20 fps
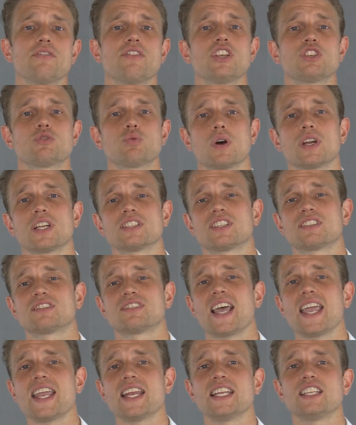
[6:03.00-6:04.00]
this one is a
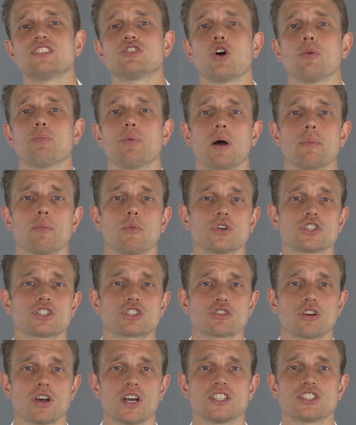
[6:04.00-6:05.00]
daily top-up
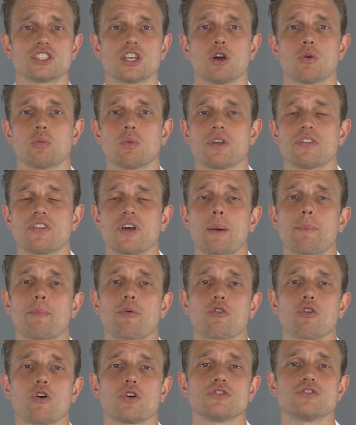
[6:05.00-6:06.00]
moisturiser with a
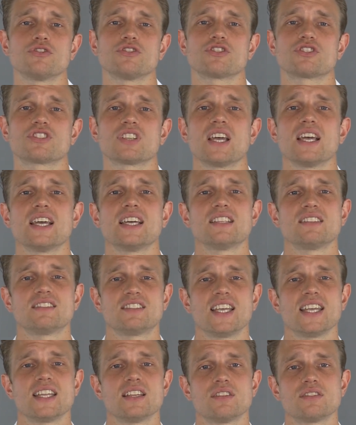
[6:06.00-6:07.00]
bronze
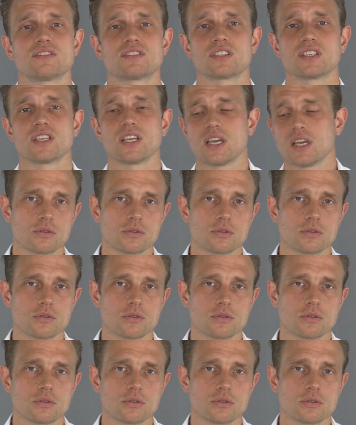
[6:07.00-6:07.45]
tint.